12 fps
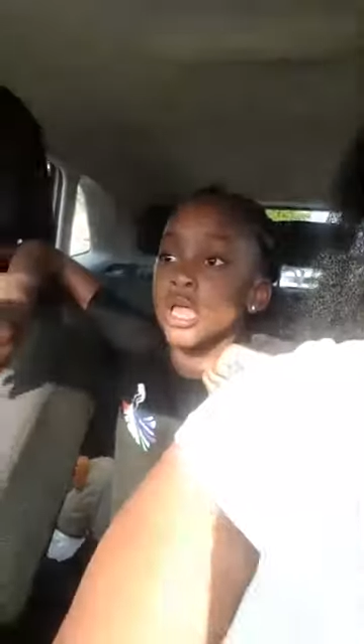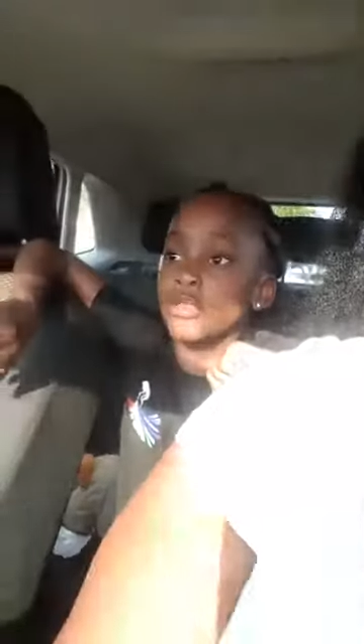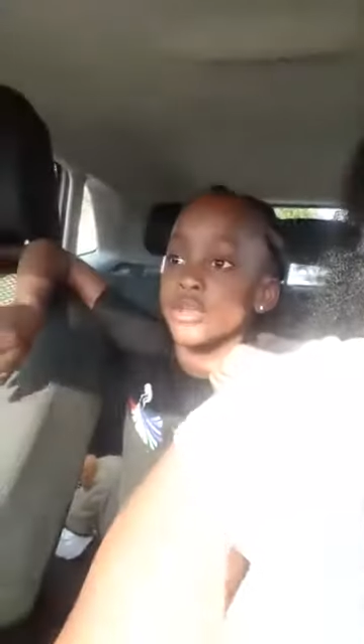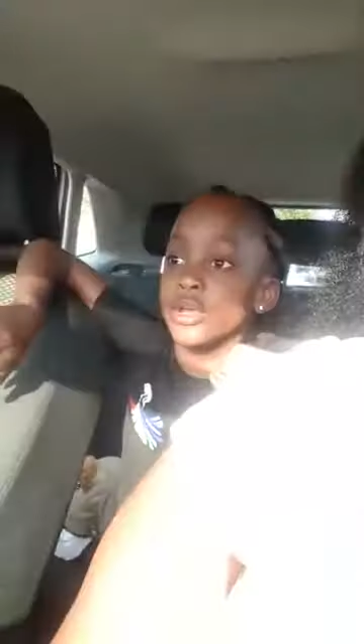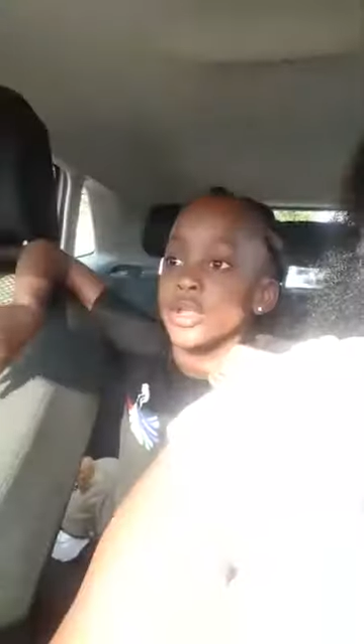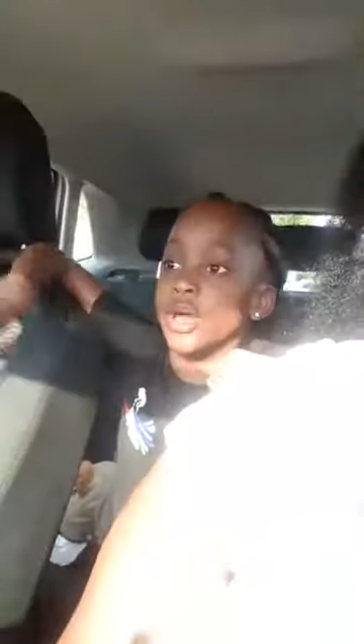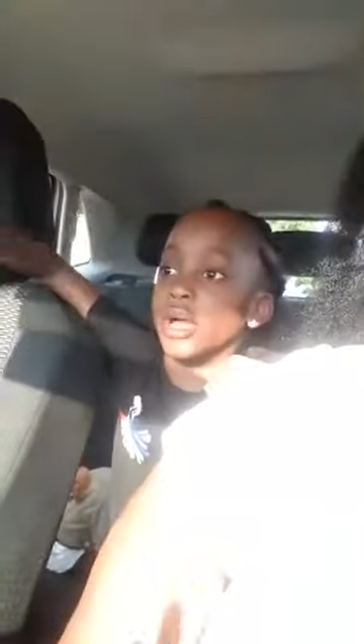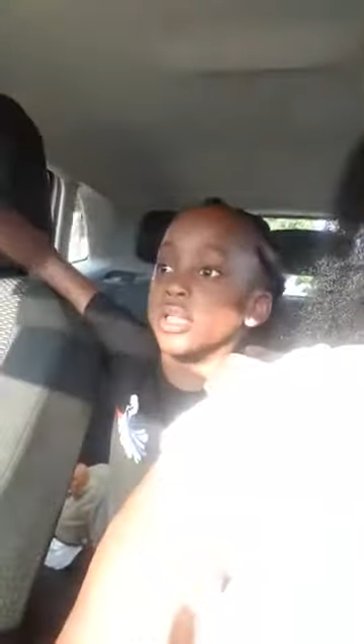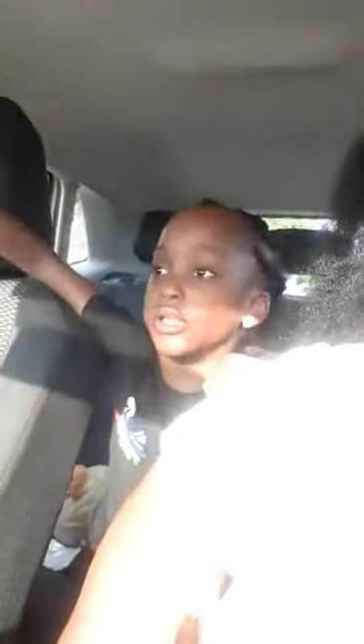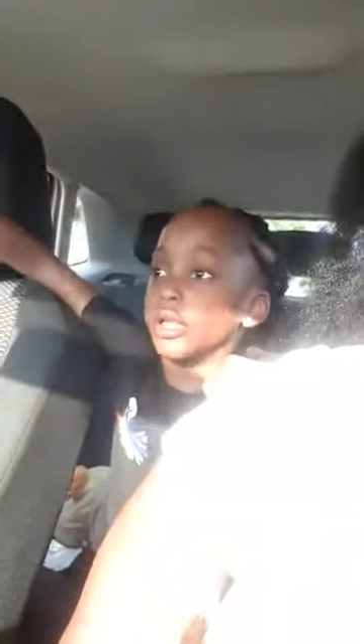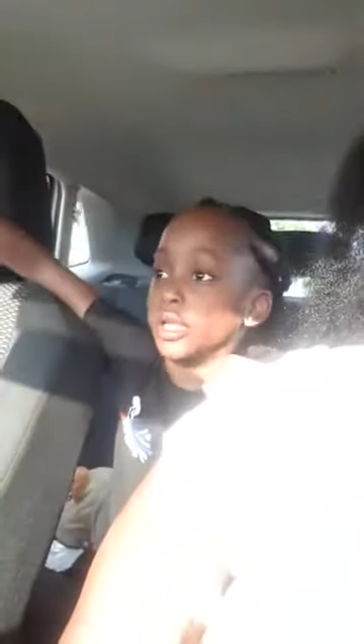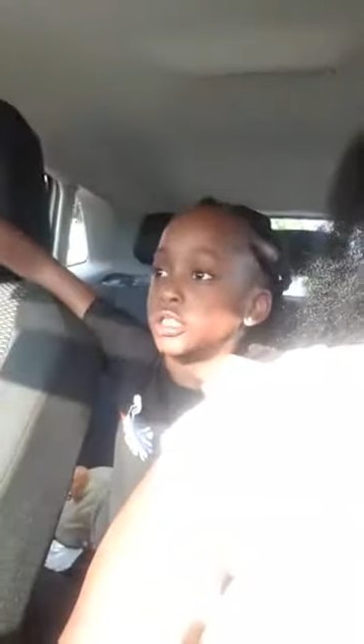and mm-hmm. then
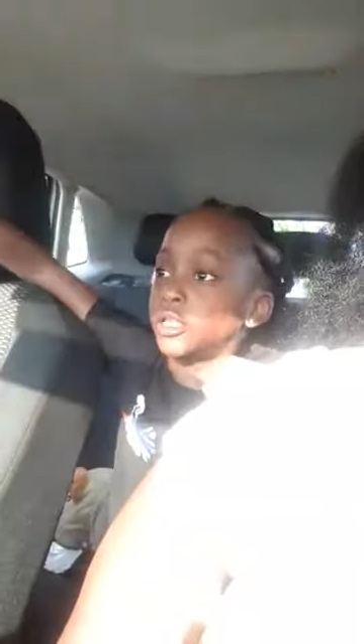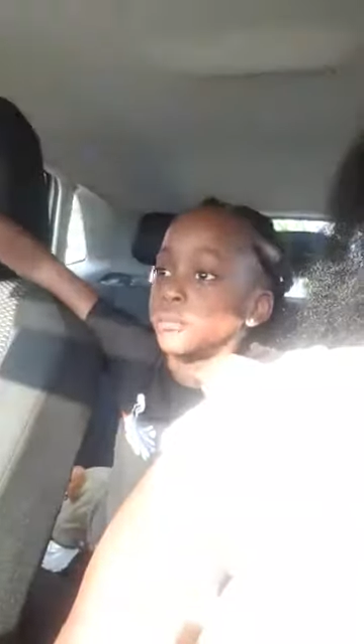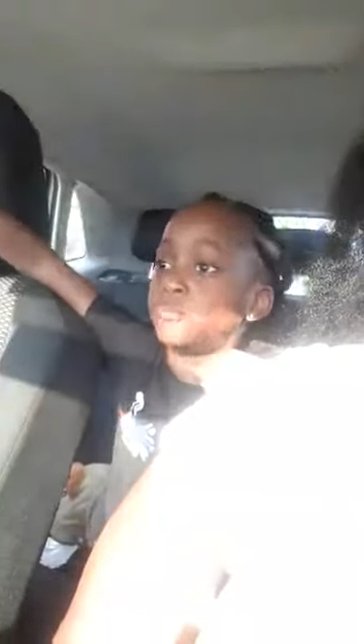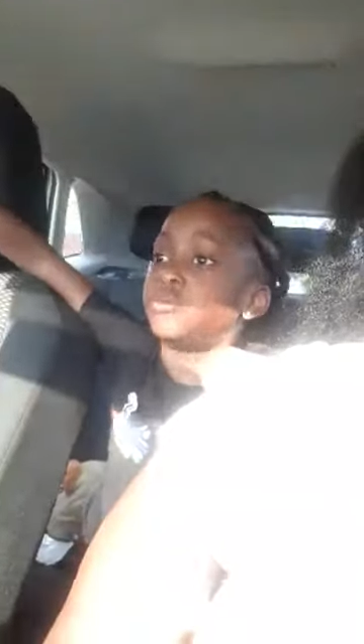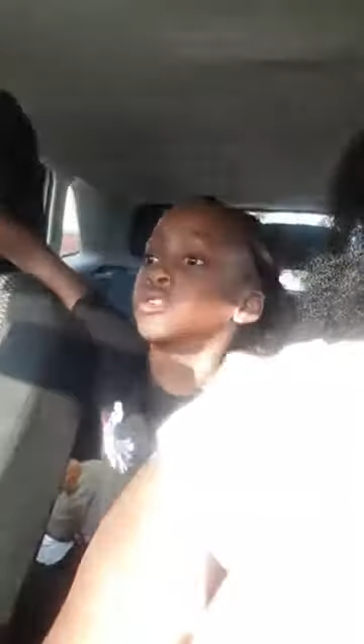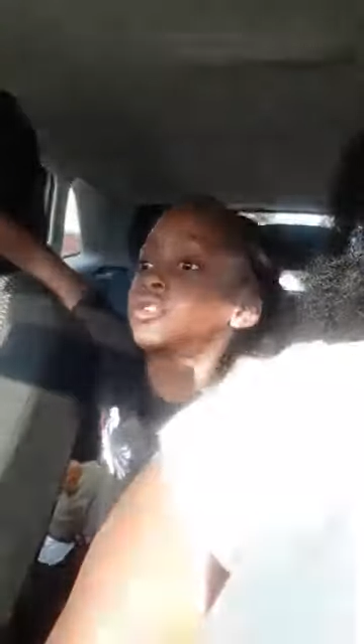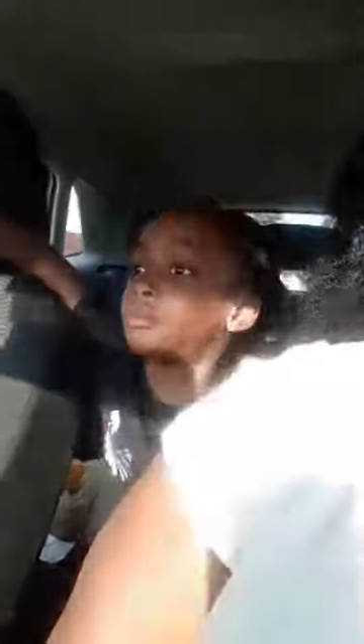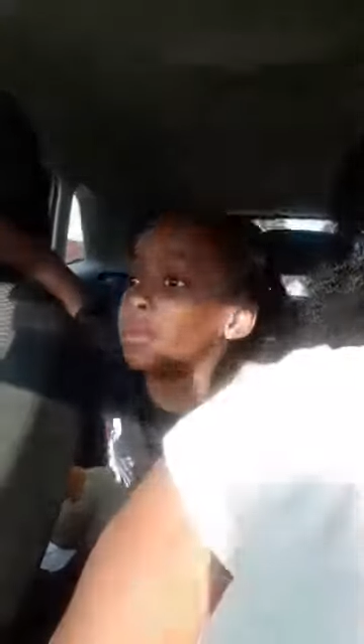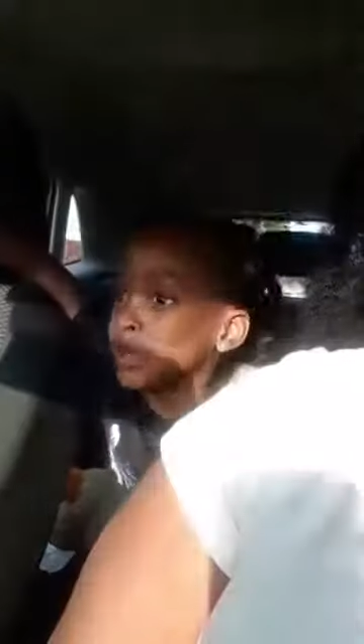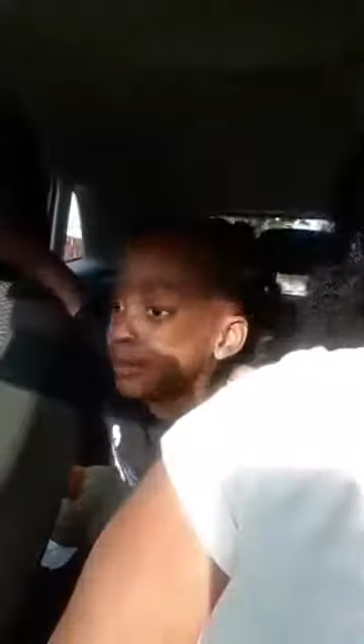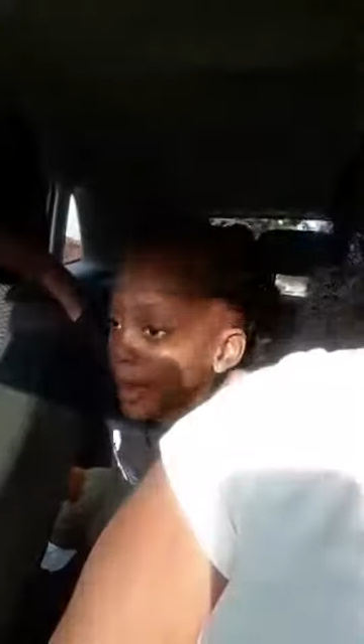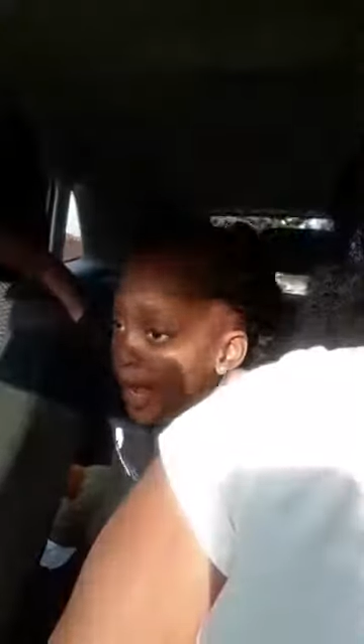then she pushed
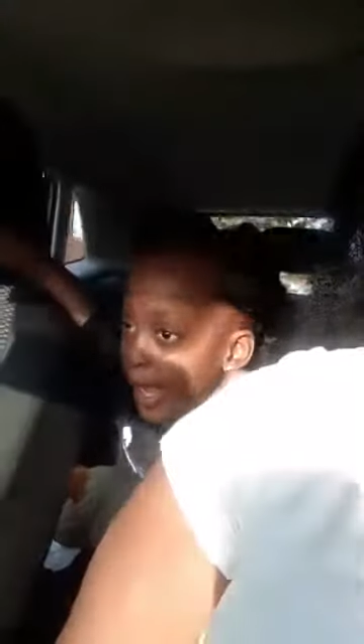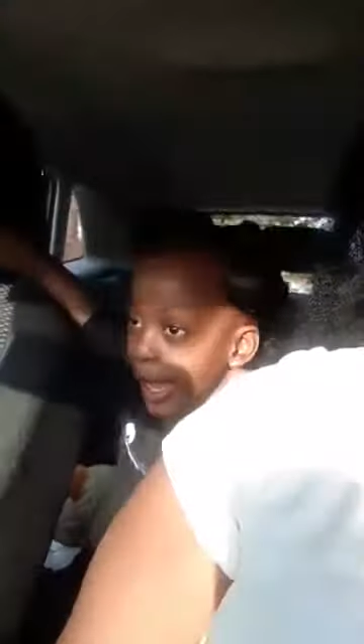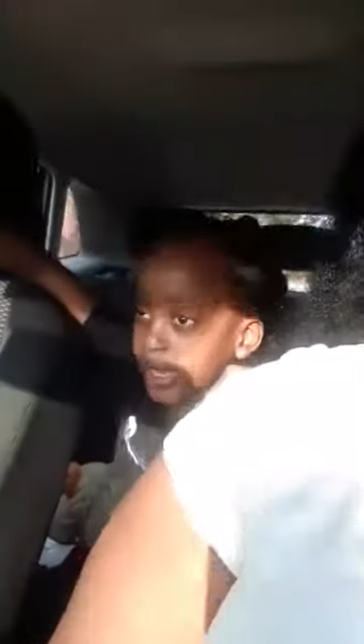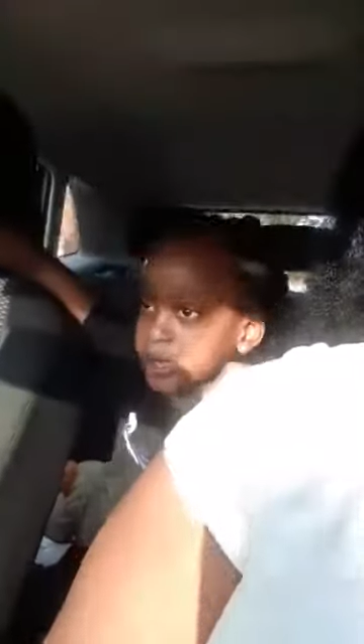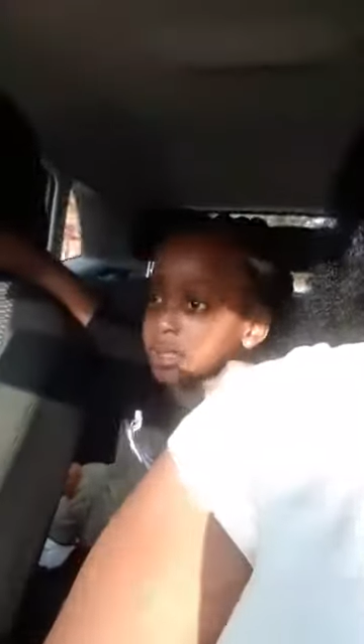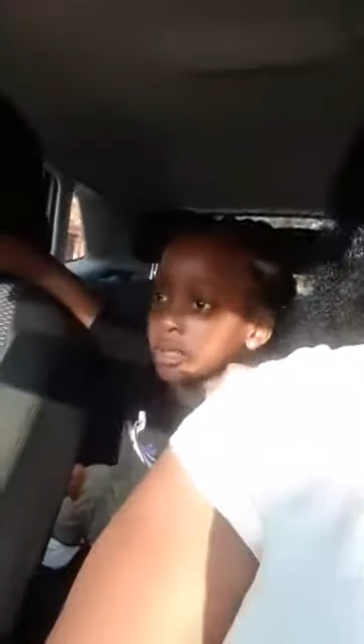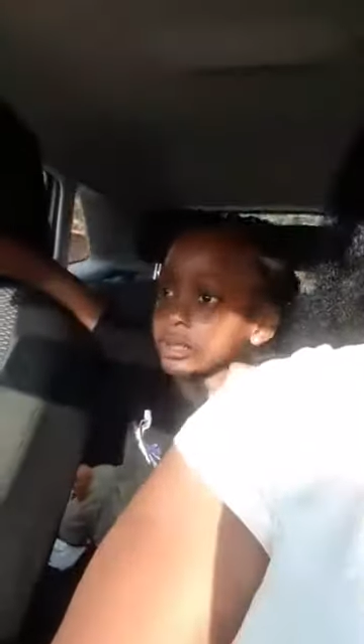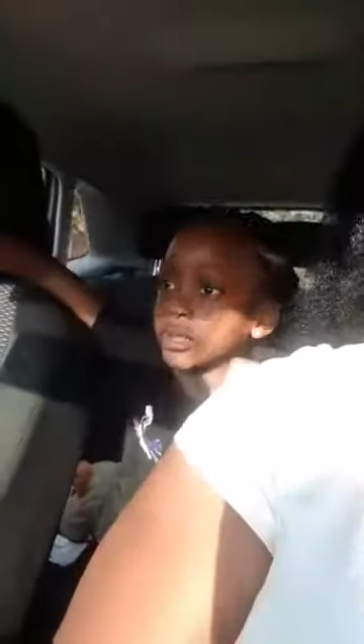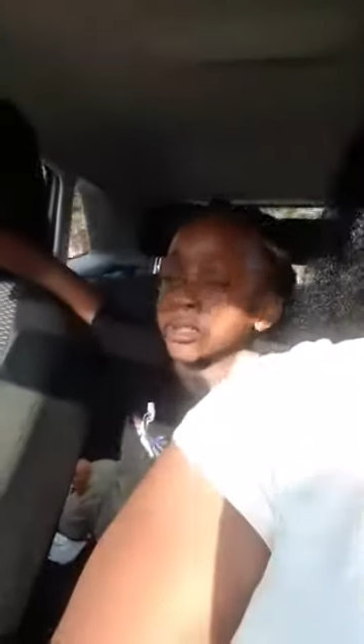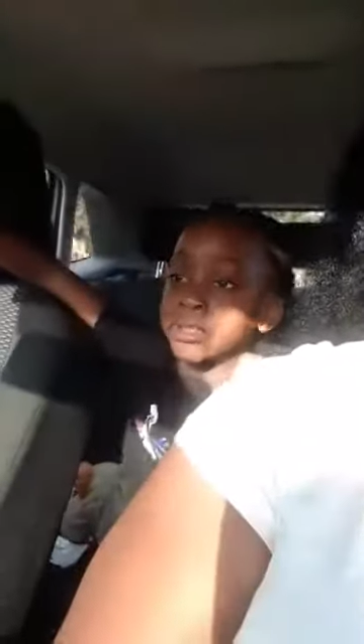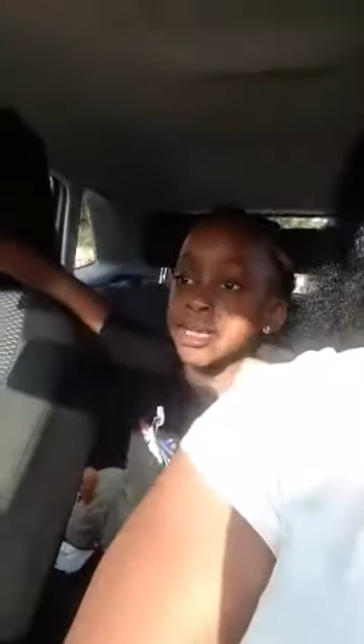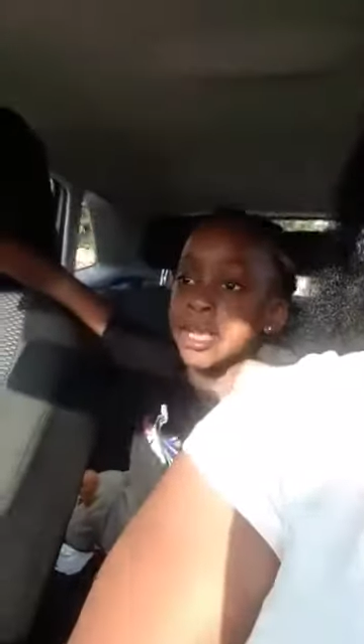me by
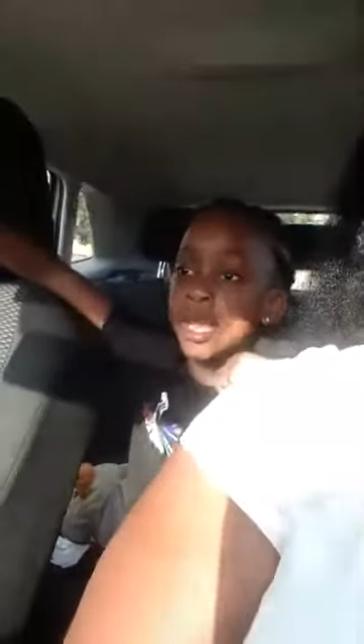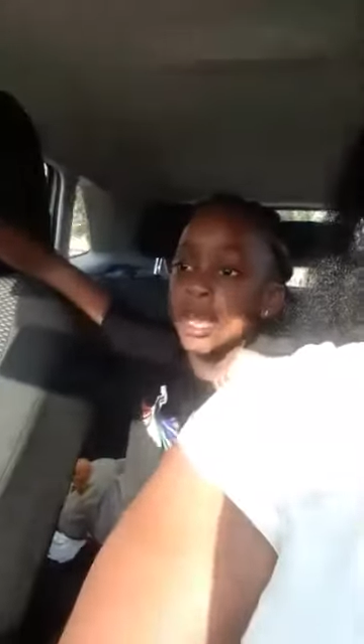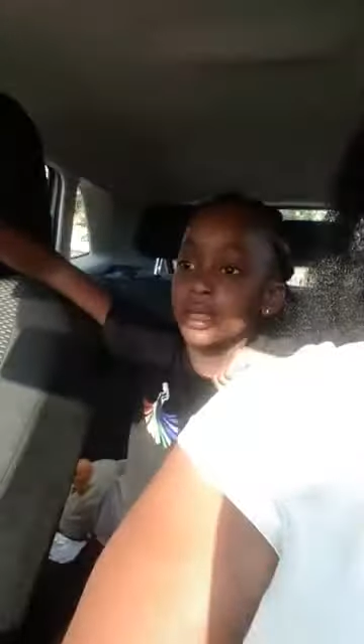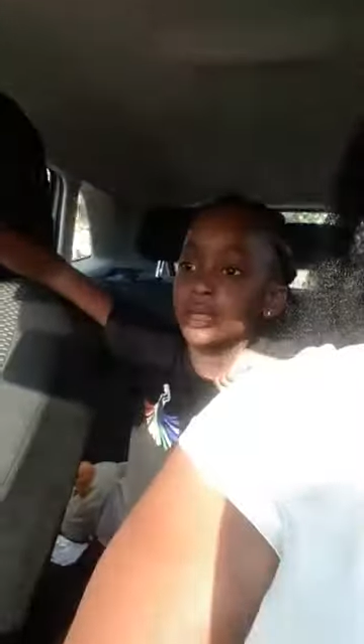accident, mm -hmm.